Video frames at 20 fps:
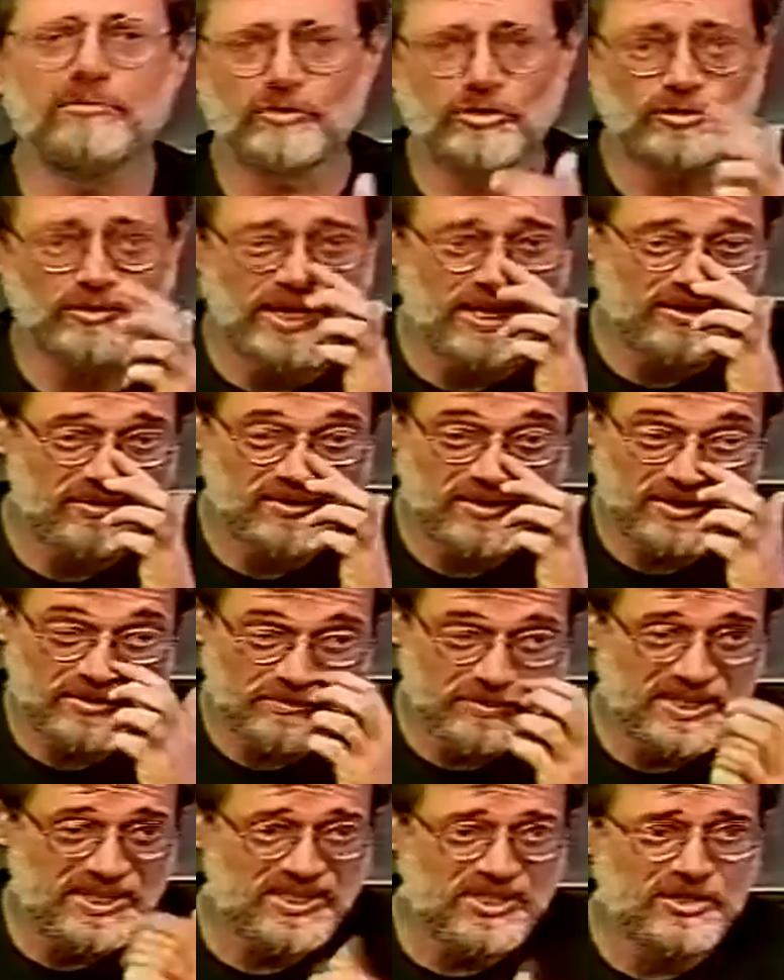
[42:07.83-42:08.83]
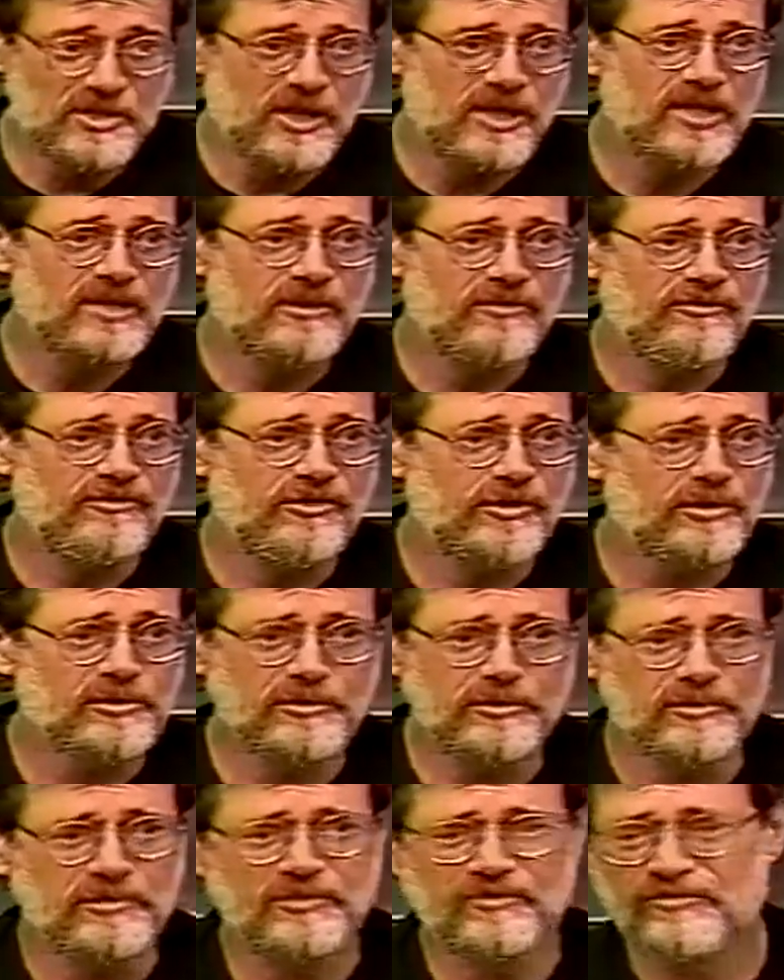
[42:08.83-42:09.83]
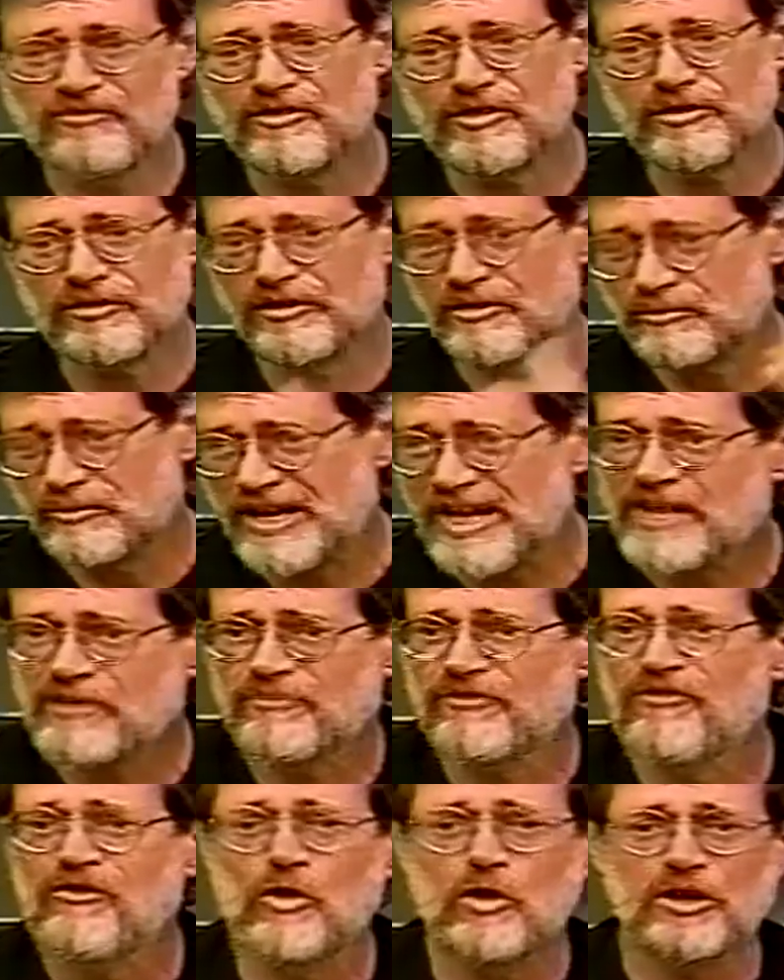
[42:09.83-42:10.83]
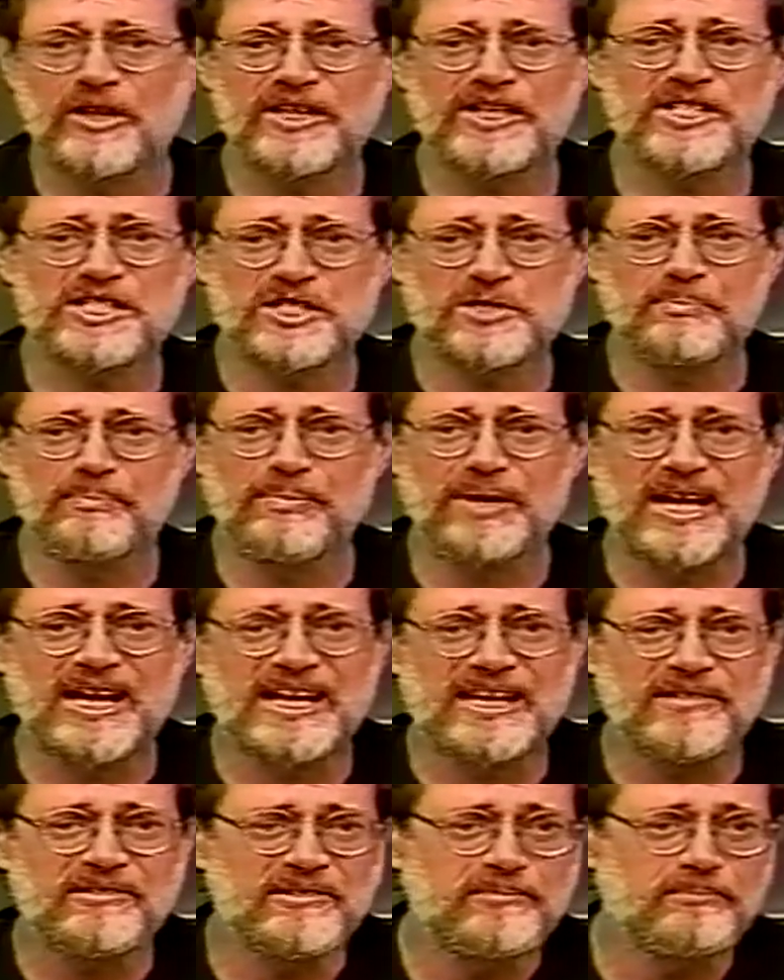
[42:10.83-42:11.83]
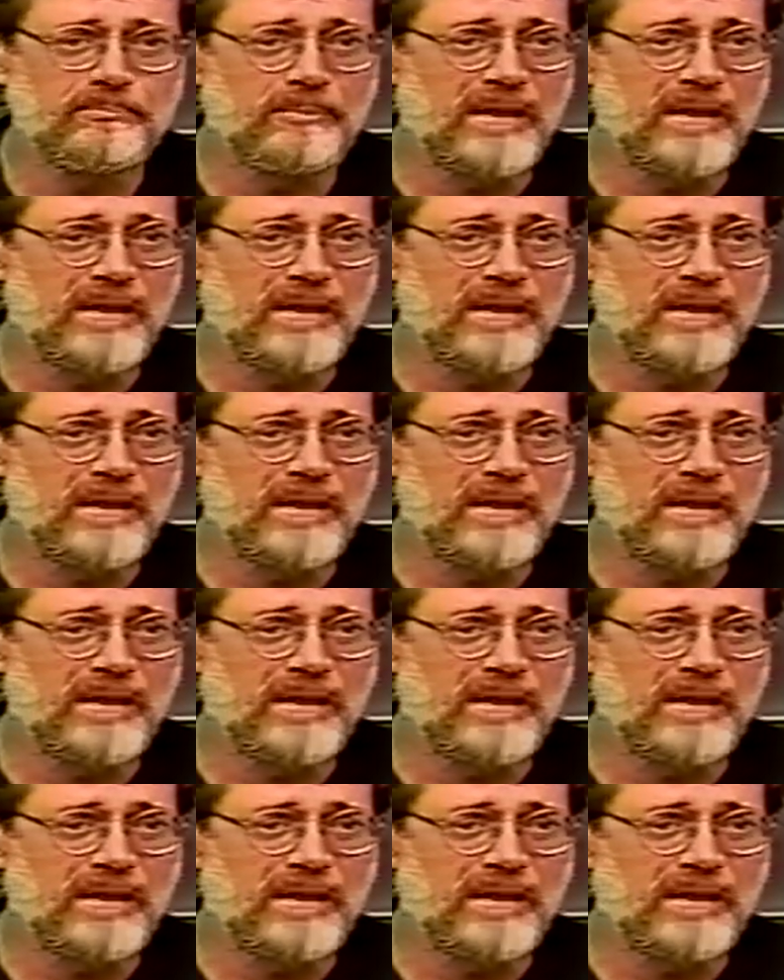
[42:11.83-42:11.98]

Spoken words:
ground up as dog food for the rainforest by